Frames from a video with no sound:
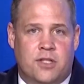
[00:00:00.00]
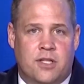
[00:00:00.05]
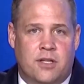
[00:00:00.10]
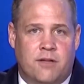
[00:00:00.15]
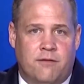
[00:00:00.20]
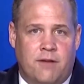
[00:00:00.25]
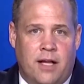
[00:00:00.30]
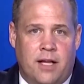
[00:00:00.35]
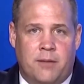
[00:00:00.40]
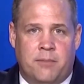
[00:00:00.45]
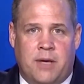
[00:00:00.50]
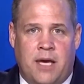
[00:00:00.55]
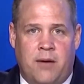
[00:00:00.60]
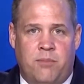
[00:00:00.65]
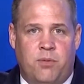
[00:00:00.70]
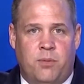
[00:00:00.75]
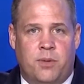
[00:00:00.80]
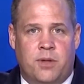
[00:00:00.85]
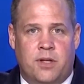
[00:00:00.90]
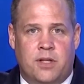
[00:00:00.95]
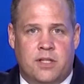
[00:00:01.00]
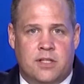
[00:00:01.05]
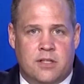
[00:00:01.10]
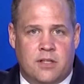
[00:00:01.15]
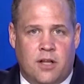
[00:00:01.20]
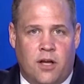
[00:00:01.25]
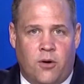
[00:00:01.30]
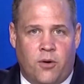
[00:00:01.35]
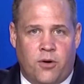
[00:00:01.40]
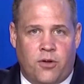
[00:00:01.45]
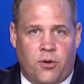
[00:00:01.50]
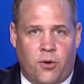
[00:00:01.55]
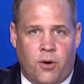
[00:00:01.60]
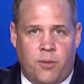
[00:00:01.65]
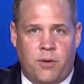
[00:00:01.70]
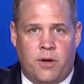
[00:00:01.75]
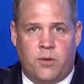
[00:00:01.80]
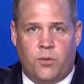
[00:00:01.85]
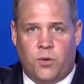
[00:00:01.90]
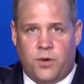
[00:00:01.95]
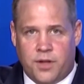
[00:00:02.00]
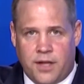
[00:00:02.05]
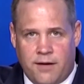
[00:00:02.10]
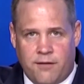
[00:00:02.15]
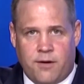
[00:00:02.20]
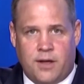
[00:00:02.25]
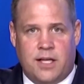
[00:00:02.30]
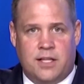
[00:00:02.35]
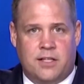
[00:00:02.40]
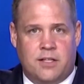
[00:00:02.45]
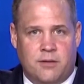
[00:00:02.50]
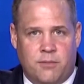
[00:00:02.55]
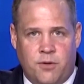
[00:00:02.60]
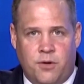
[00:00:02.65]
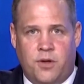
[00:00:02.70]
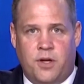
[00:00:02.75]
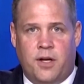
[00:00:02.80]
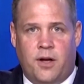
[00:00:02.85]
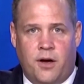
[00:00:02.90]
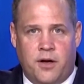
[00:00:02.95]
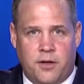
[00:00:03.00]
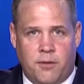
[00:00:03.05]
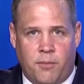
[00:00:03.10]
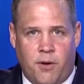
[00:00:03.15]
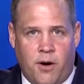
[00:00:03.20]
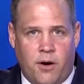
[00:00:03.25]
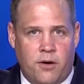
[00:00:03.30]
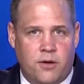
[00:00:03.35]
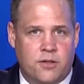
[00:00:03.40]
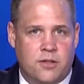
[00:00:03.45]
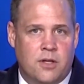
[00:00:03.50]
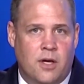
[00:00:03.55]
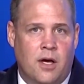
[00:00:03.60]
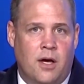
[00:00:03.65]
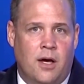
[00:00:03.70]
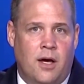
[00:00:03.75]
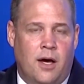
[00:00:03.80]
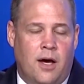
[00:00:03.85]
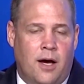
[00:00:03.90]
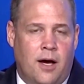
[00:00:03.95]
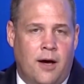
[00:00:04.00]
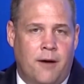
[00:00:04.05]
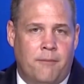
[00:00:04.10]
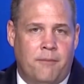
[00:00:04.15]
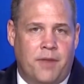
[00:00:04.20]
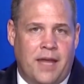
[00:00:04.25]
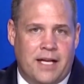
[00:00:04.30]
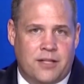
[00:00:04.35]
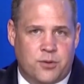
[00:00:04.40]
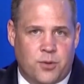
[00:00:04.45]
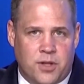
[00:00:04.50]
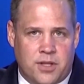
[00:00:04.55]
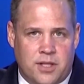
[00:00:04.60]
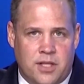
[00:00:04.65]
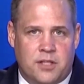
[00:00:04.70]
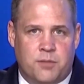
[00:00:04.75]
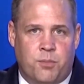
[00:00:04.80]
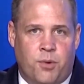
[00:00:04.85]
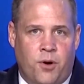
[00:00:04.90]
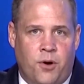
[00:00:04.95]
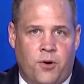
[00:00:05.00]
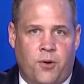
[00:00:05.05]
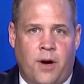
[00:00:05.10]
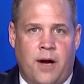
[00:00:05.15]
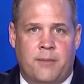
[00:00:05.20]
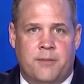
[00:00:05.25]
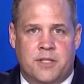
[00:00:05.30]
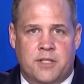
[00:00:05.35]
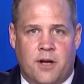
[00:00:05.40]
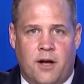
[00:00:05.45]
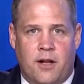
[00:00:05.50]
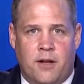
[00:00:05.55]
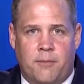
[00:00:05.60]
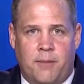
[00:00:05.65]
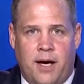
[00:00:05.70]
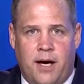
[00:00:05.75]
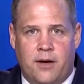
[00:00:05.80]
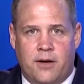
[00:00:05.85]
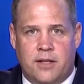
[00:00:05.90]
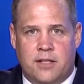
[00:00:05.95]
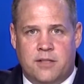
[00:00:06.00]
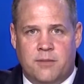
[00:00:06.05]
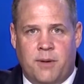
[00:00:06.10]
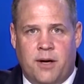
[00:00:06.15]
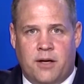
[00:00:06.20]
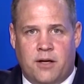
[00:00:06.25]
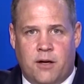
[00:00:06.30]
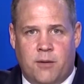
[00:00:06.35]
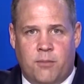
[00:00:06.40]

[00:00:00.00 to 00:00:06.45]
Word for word: to develop capabilities in low Earth orbit, we'll never get to the moon and onto Mars. Um, that's what this program is all about. It's about